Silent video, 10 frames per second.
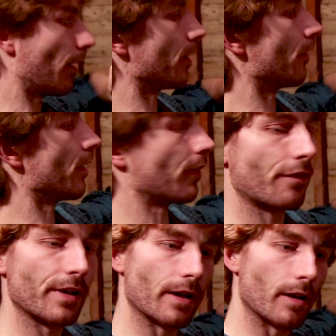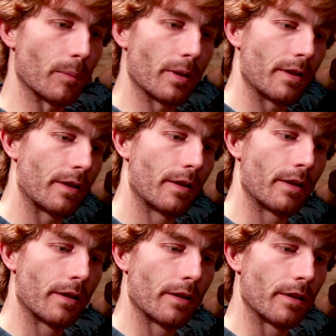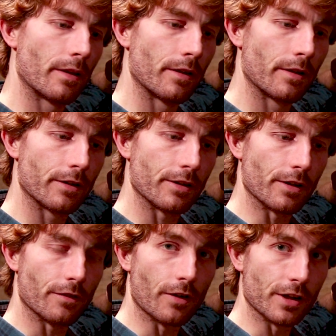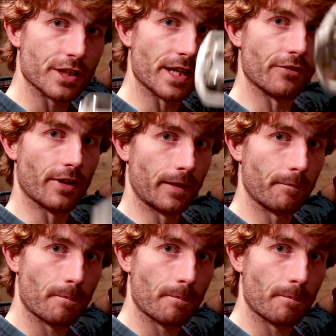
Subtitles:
and your rear free hub to your front chainring.